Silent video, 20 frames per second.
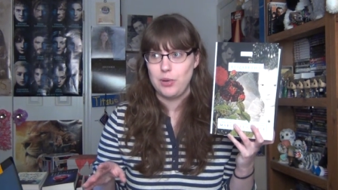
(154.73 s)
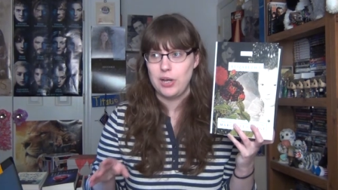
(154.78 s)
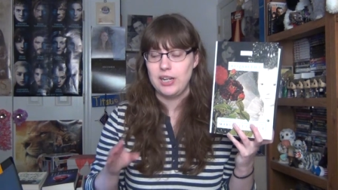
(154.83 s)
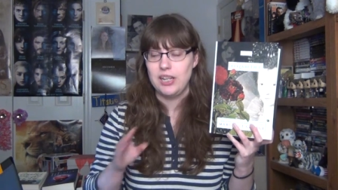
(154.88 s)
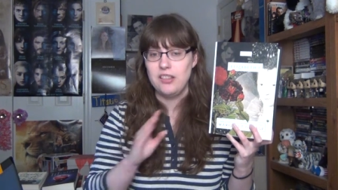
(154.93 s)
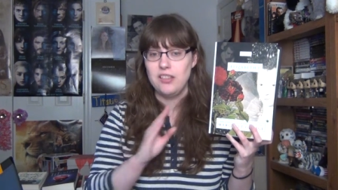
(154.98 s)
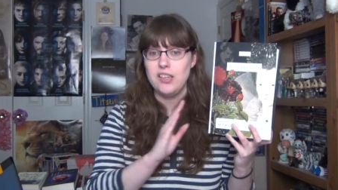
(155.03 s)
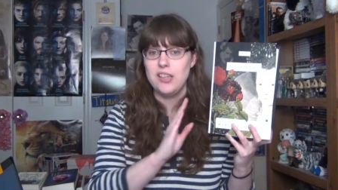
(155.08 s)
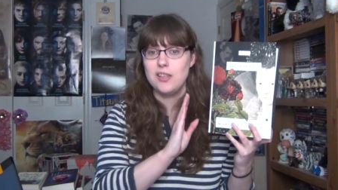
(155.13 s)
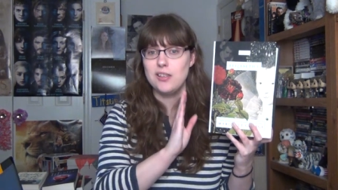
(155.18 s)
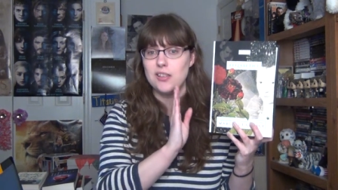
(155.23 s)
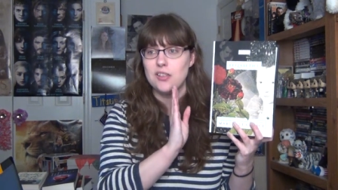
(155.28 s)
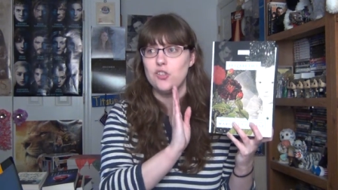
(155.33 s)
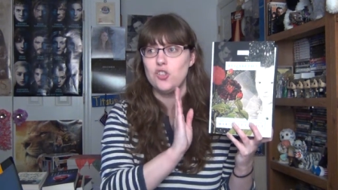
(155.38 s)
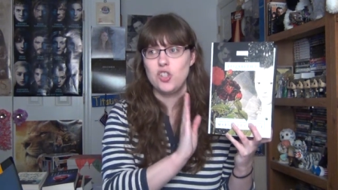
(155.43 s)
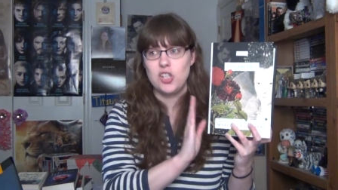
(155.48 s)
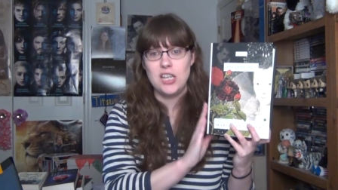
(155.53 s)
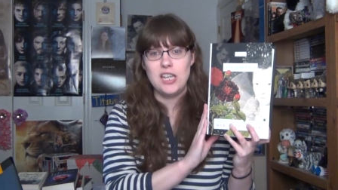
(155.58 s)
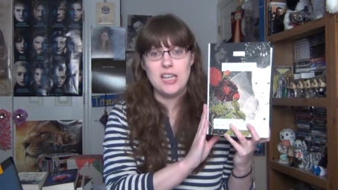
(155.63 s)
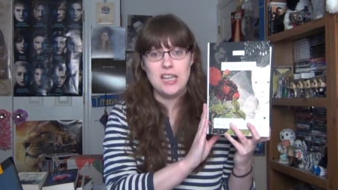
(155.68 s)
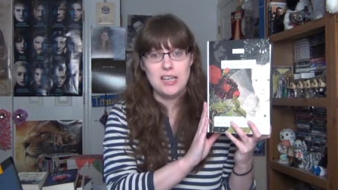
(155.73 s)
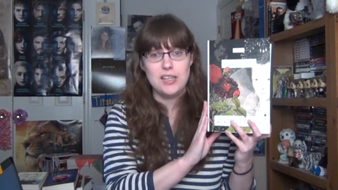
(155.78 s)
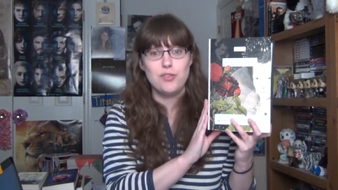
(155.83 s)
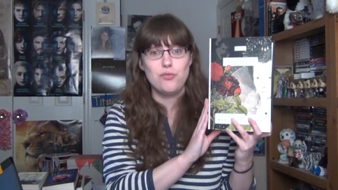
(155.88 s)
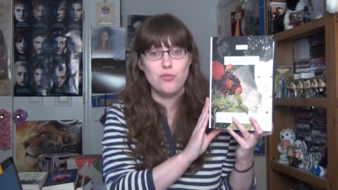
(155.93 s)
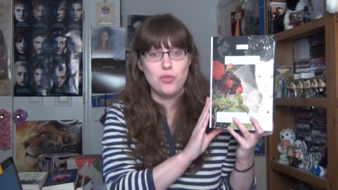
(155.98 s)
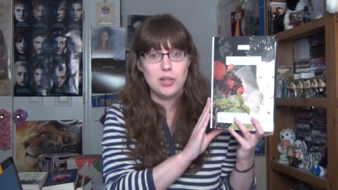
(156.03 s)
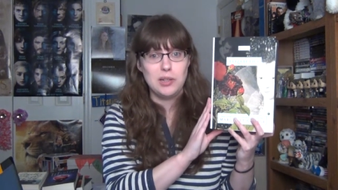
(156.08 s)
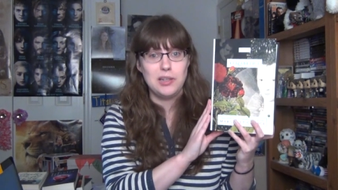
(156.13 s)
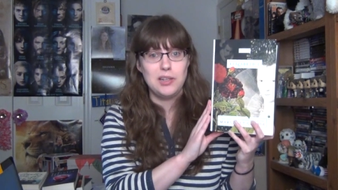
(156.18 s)
But in this, she
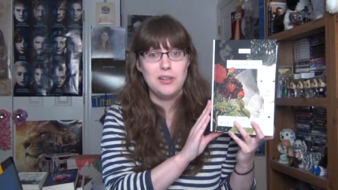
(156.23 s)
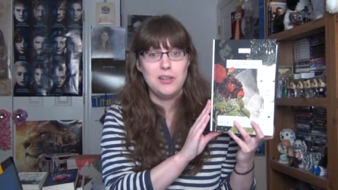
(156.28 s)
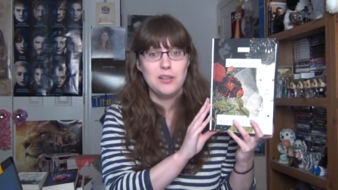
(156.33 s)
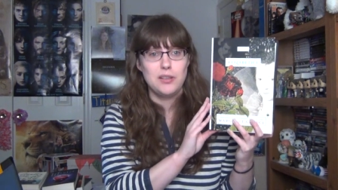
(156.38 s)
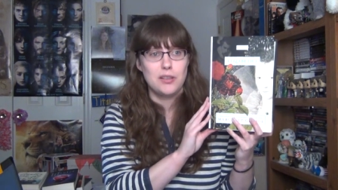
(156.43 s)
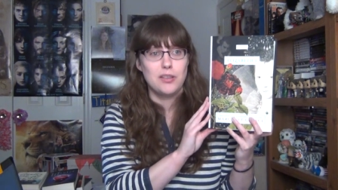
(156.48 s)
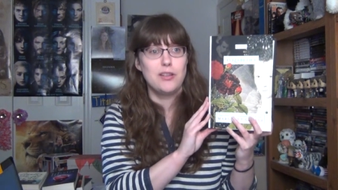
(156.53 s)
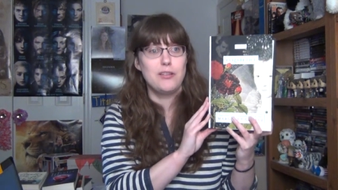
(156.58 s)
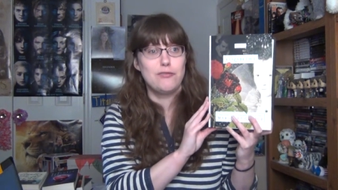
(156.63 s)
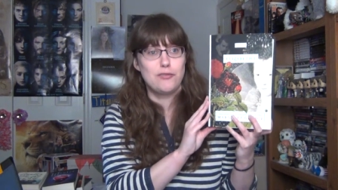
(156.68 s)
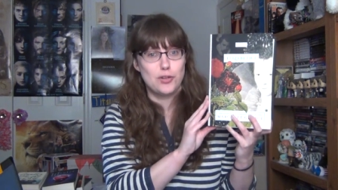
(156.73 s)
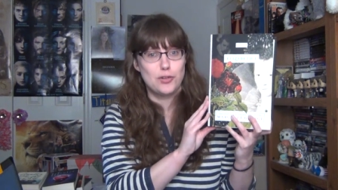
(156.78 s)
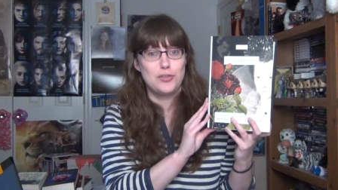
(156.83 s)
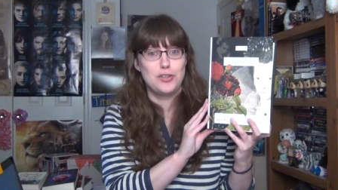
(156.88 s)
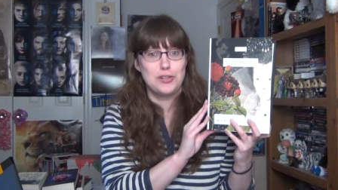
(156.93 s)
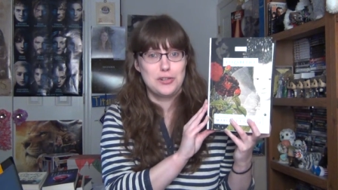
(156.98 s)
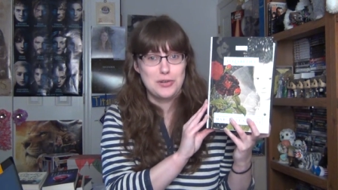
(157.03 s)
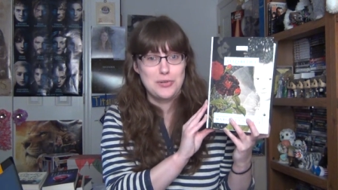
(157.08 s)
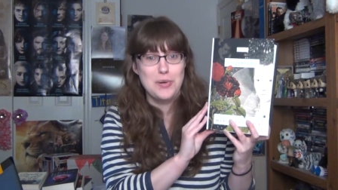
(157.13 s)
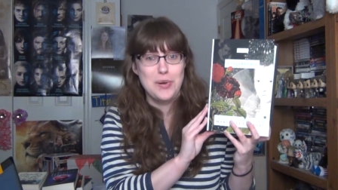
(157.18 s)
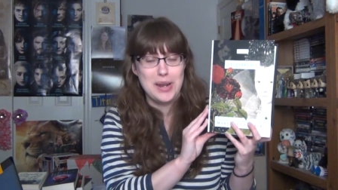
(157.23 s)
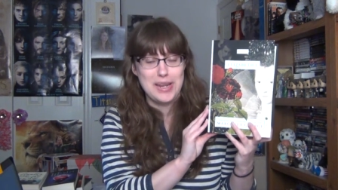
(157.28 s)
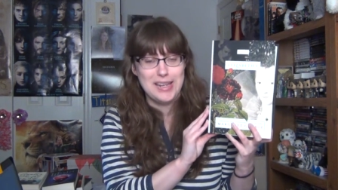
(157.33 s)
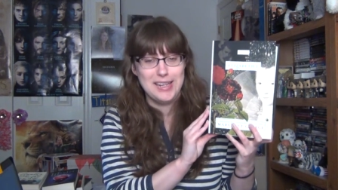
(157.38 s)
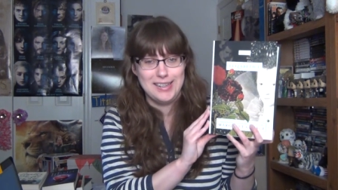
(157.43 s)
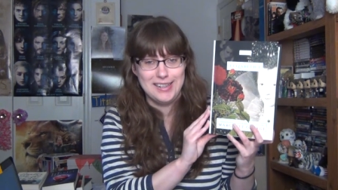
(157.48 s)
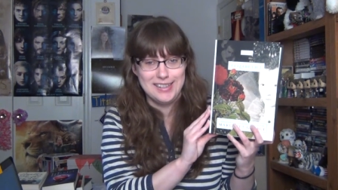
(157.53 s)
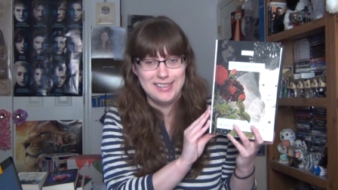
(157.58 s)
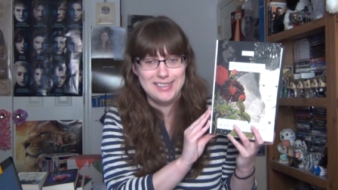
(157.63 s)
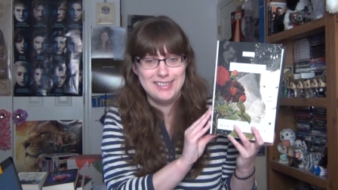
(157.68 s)
is really the Virgin
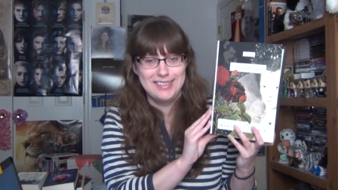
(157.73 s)
Queen.